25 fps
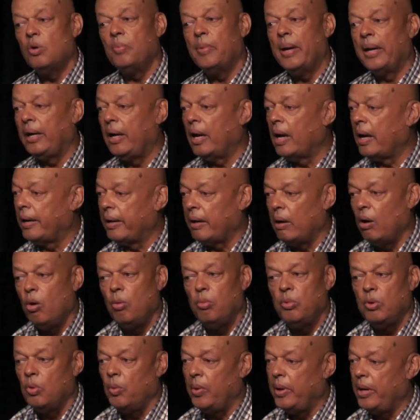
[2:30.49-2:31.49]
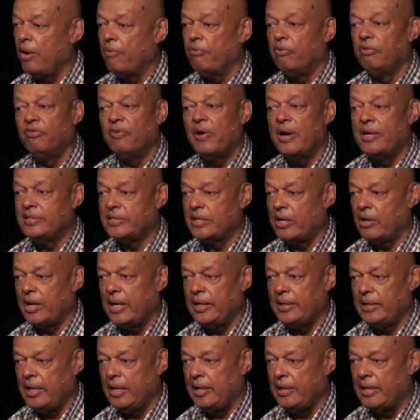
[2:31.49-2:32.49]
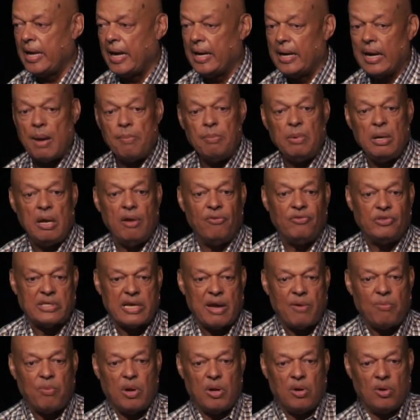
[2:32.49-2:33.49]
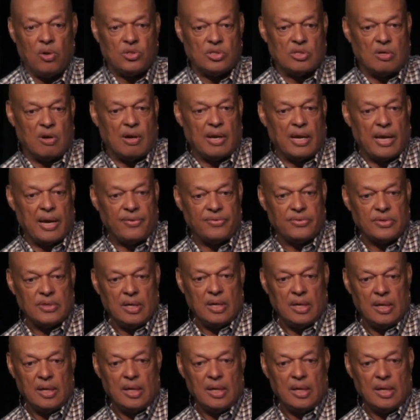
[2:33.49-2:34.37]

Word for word: oh, my God, I hope no one ever finds out I did that. How many of us have one of those in our lives?